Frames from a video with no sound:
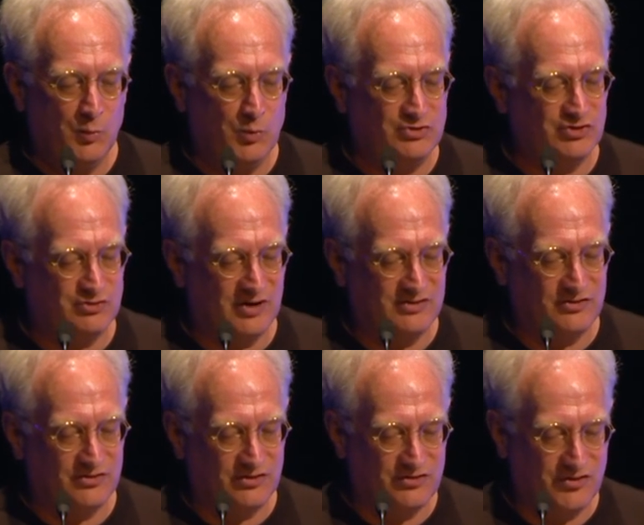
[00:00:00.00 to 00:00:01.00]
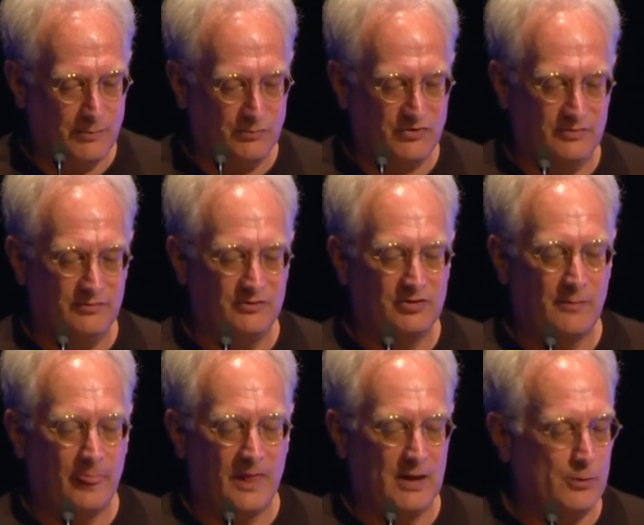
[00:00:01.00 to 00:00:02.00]
which addresses the symptoms
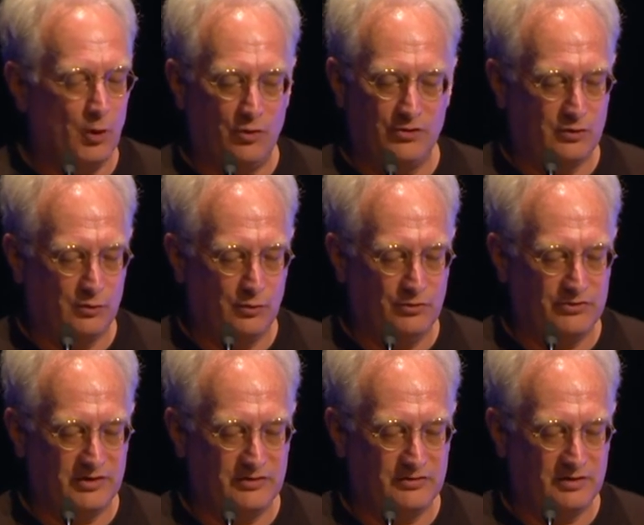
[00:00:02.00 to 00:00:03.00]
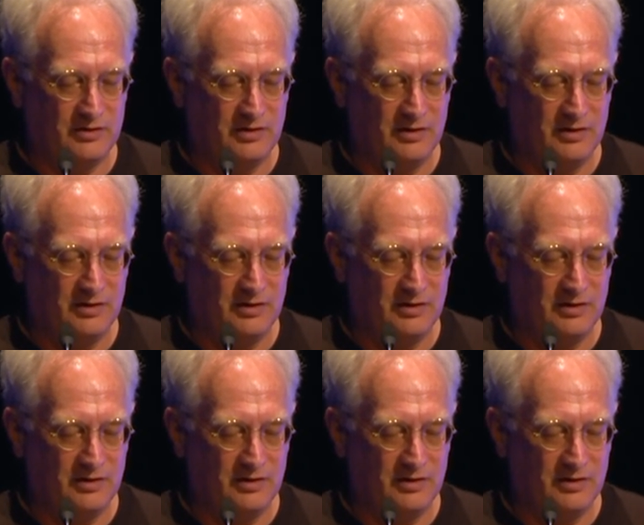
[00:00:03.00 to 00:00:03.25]
and not the causes,